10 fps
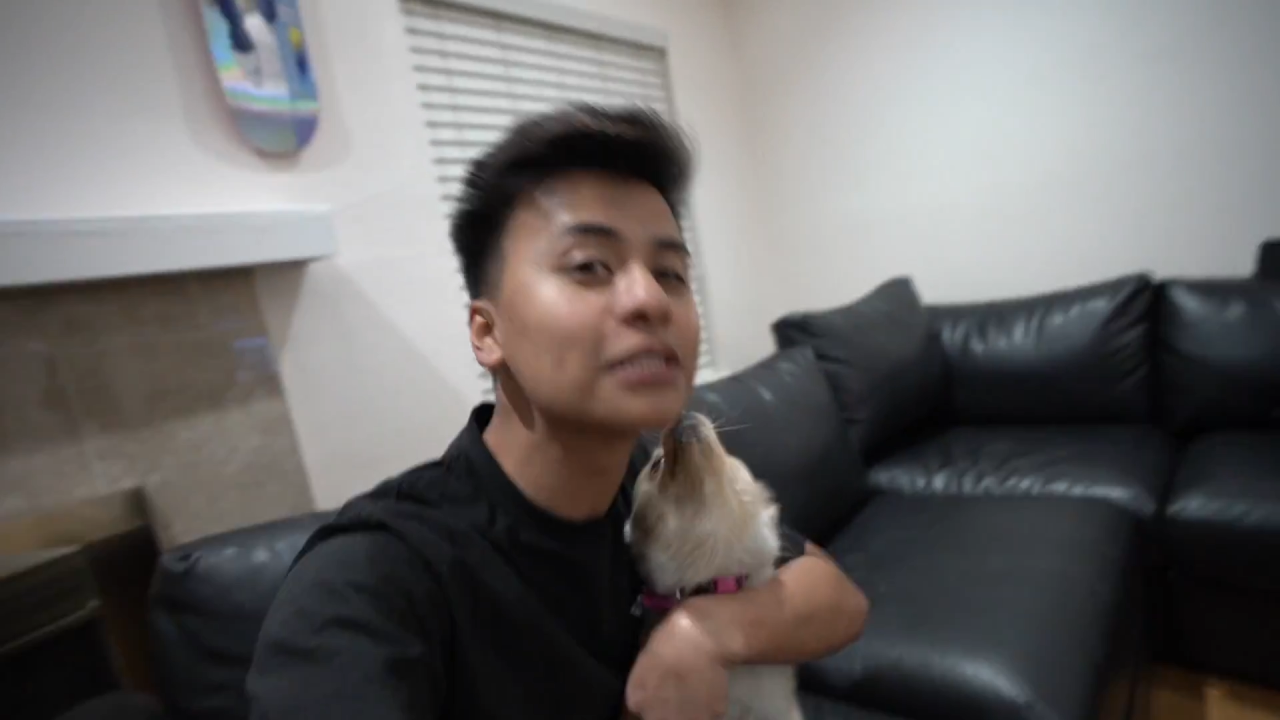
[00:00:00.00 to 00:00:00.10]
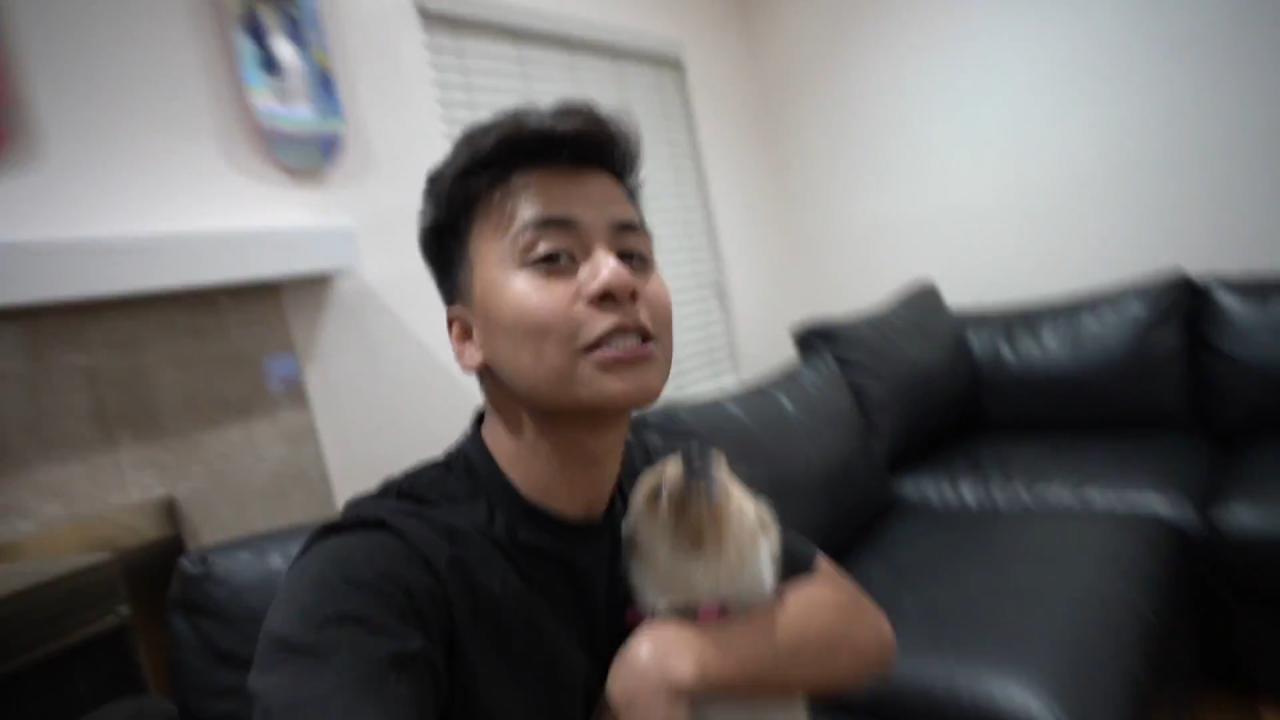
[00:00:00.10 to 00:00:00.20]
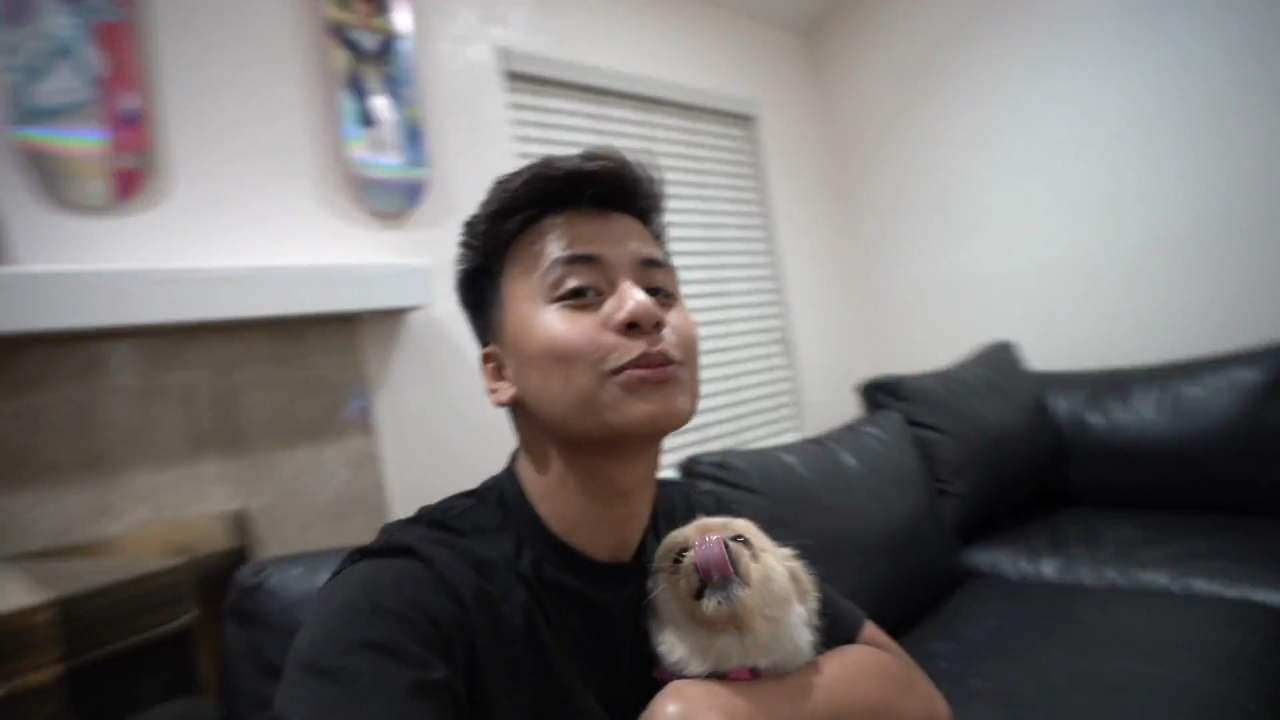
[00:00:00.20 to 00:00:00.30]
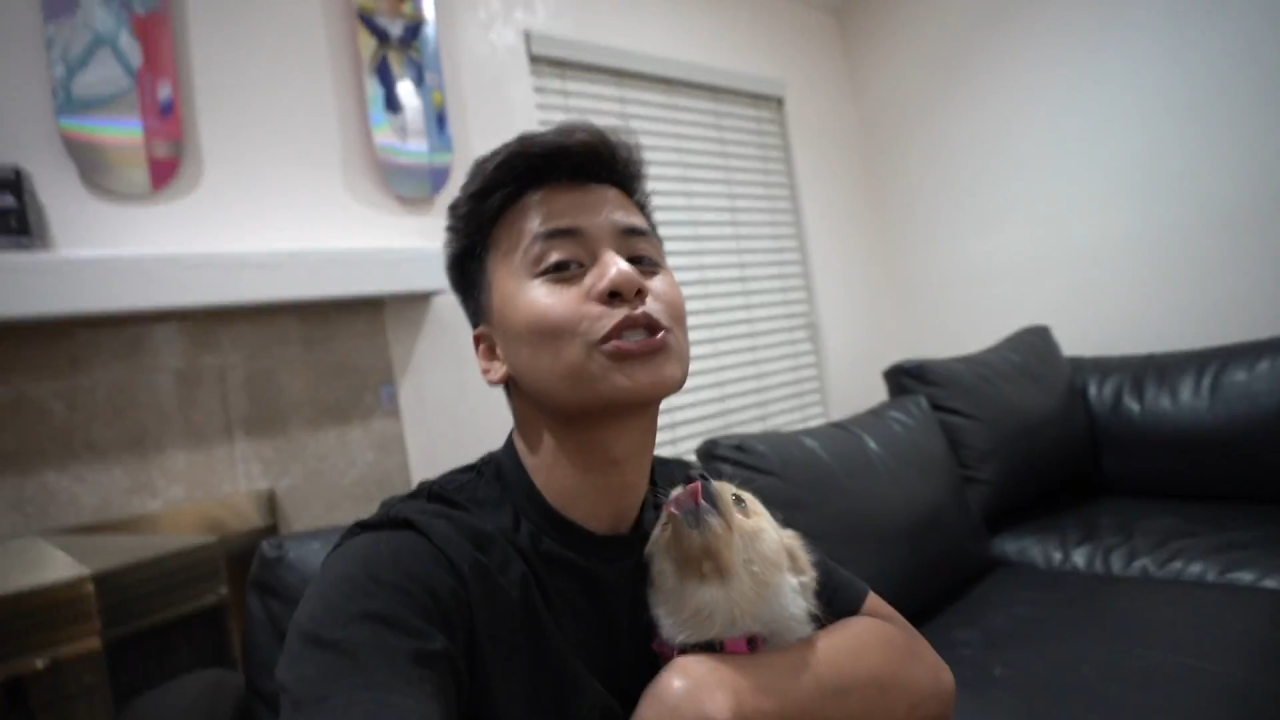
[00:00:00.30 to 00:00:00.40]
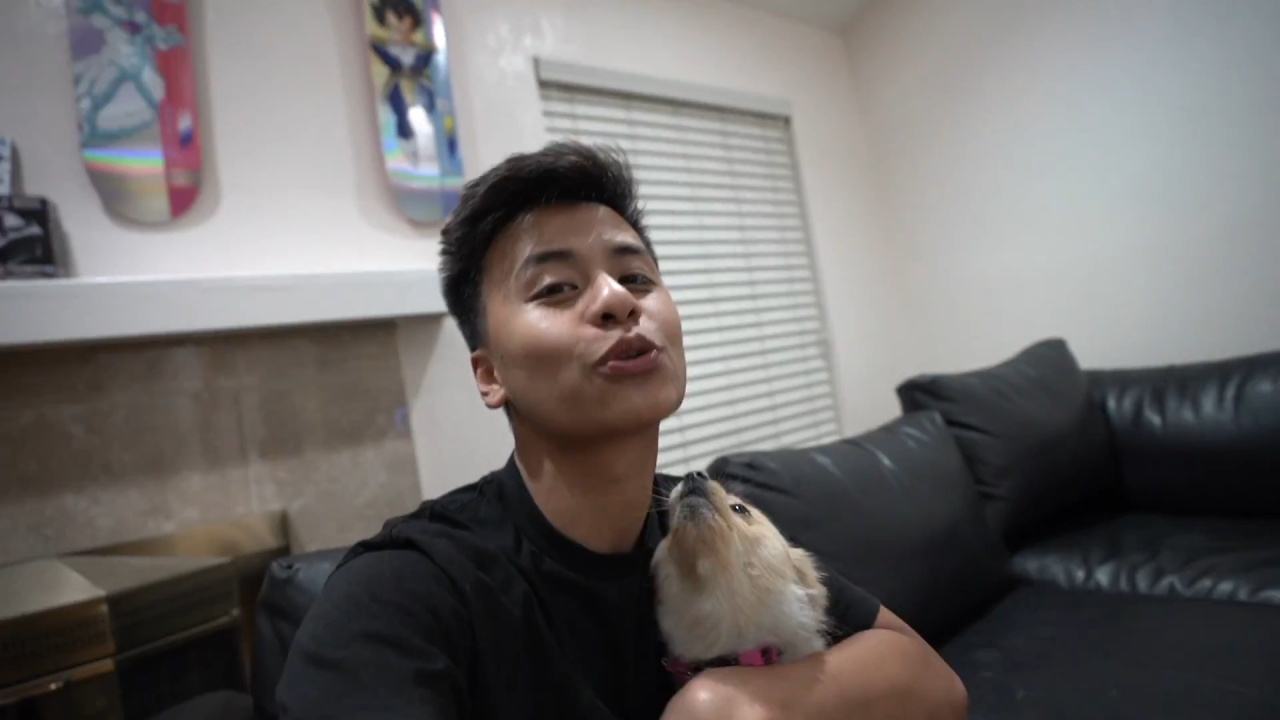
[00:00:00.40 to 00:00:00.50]

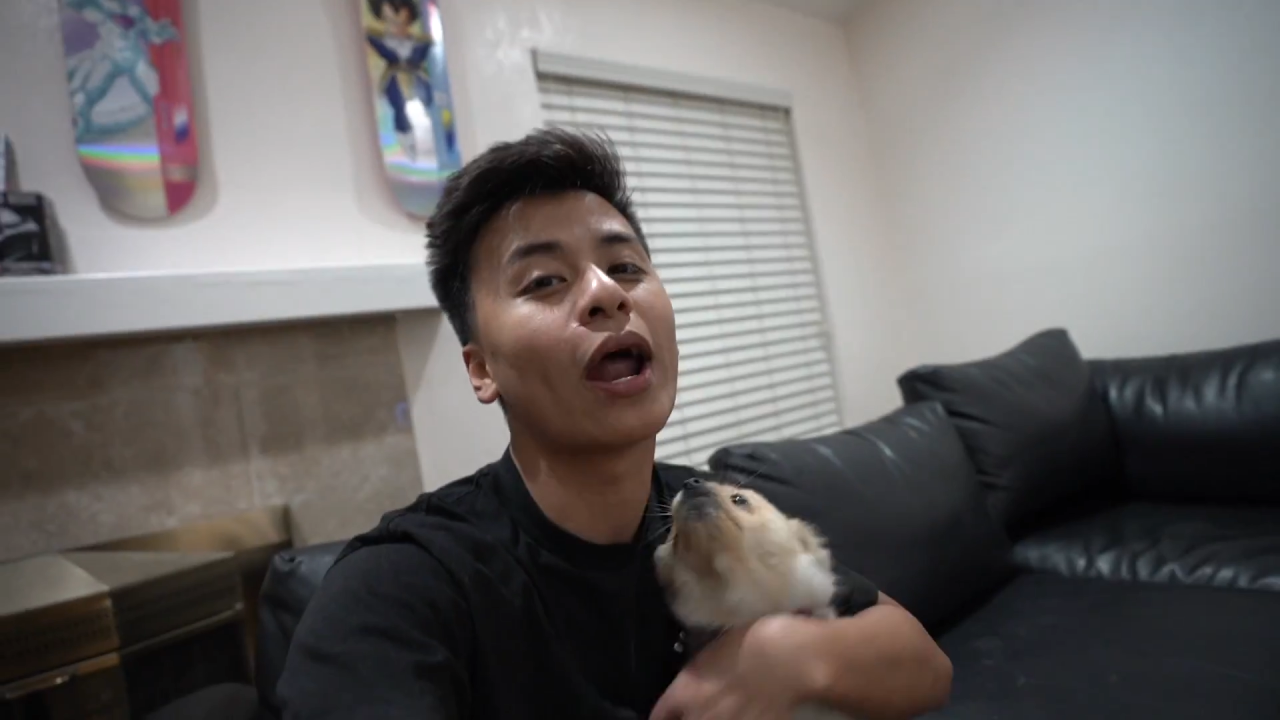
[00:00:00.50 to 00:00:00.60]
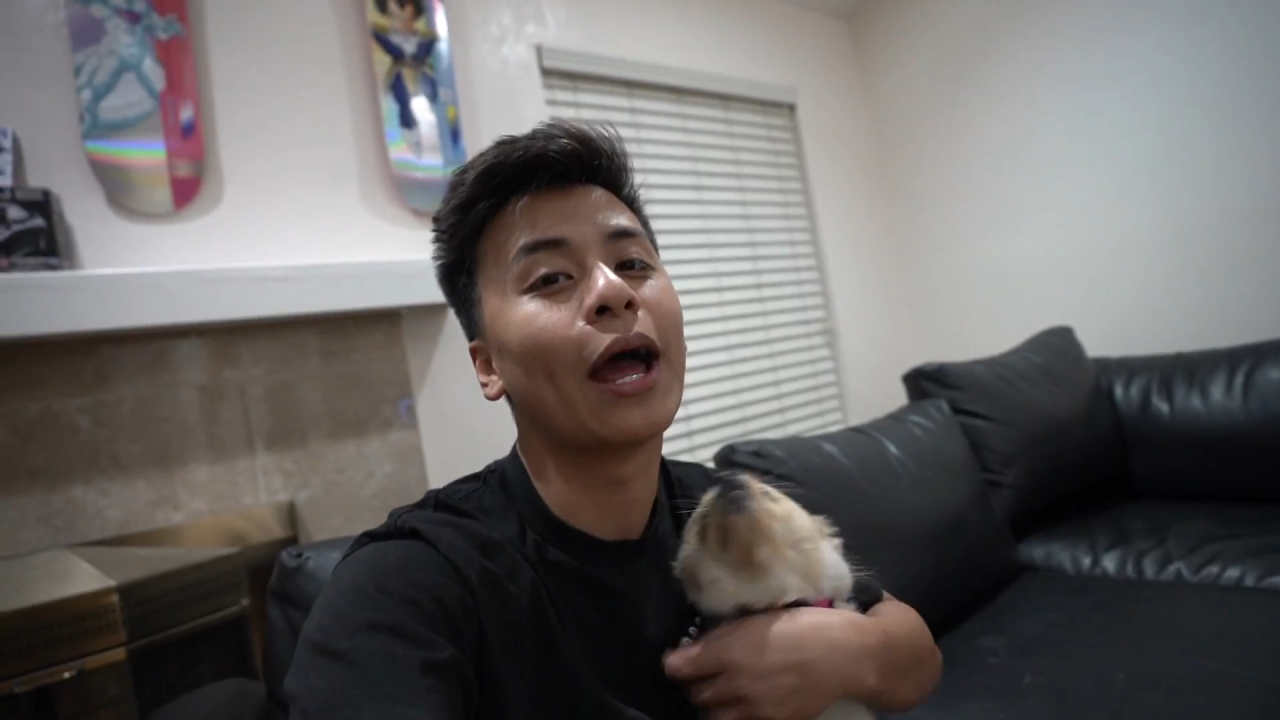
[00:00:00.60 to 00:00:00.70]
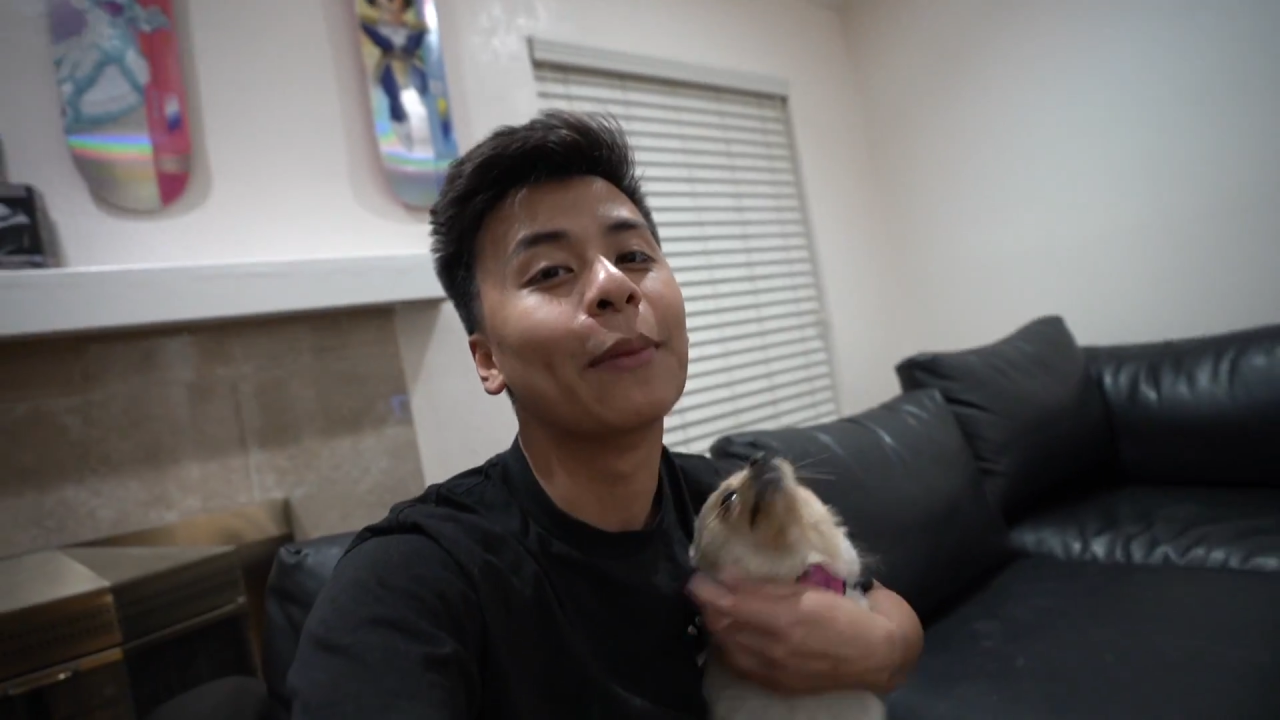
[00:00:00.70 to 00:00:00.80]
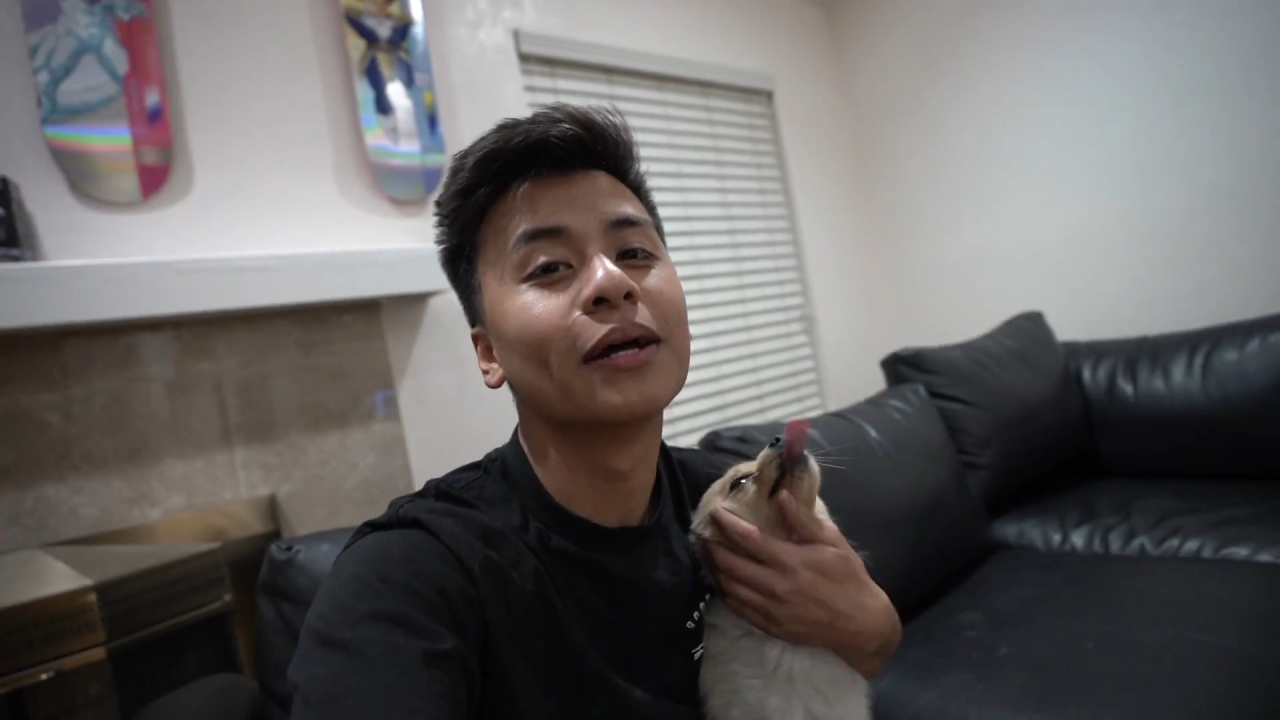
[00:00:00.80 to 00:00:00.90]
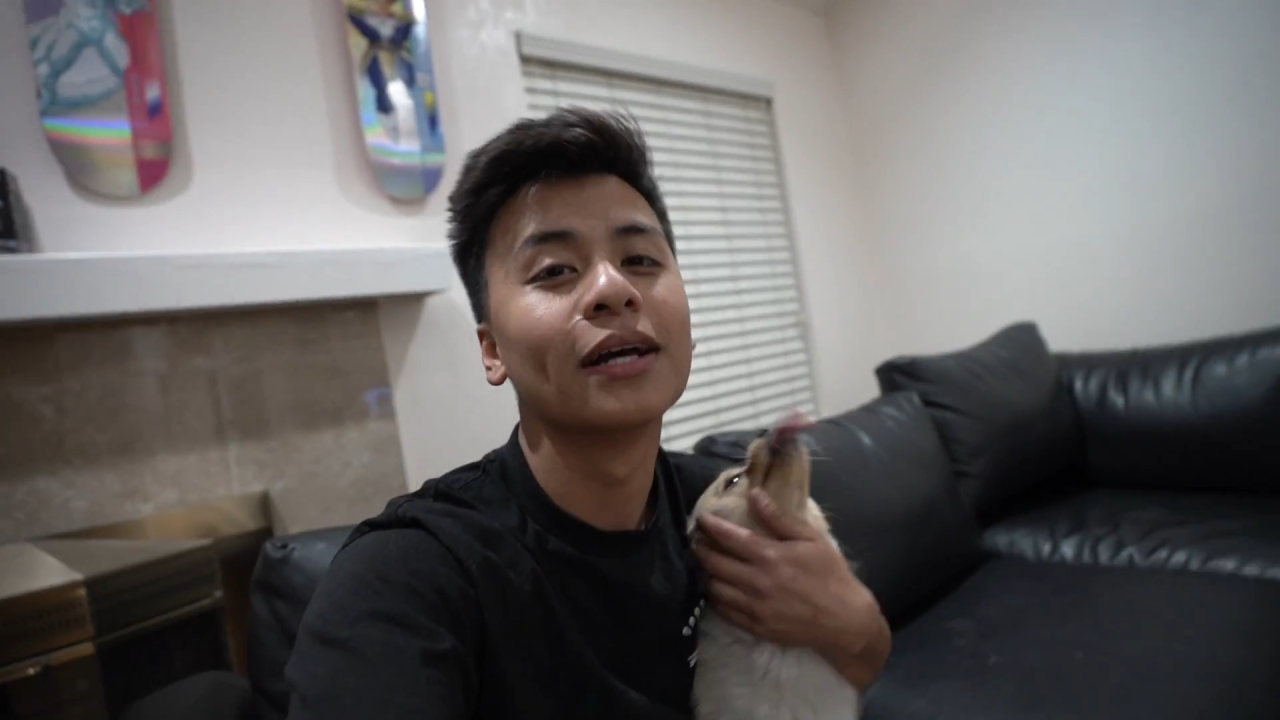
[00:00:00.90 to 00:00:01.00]

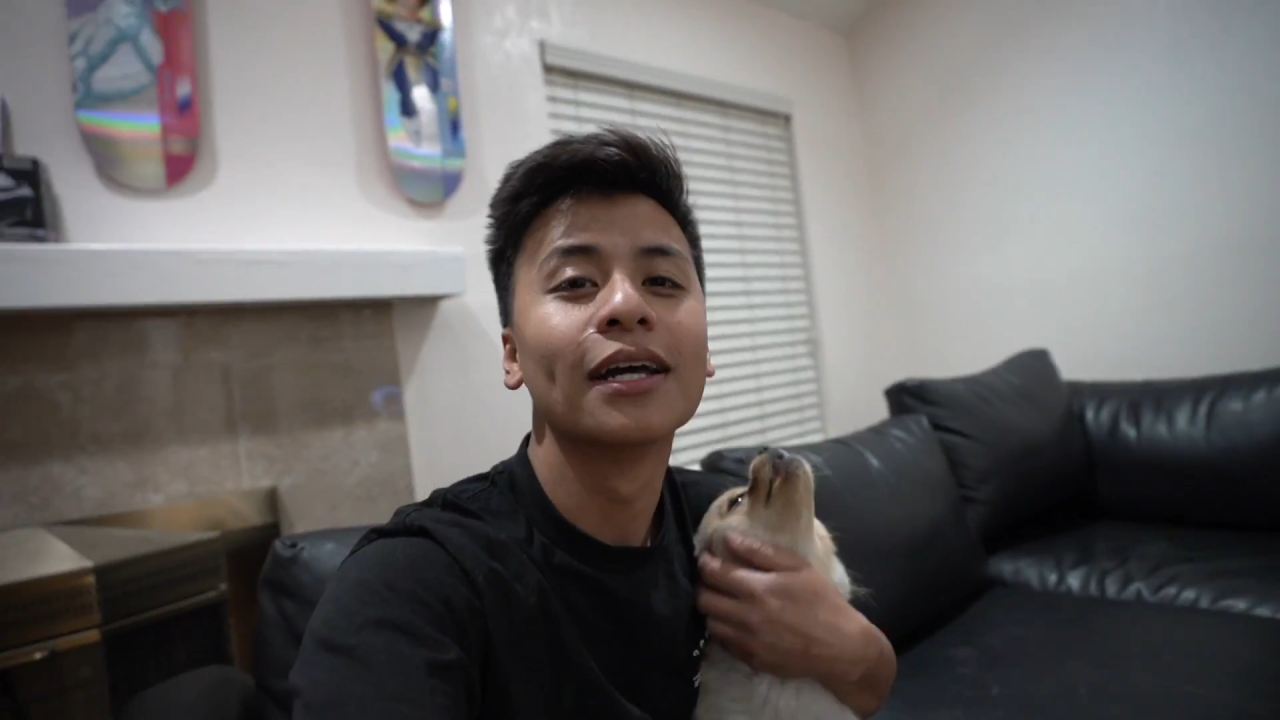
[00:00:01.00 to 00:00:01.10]
subscribe.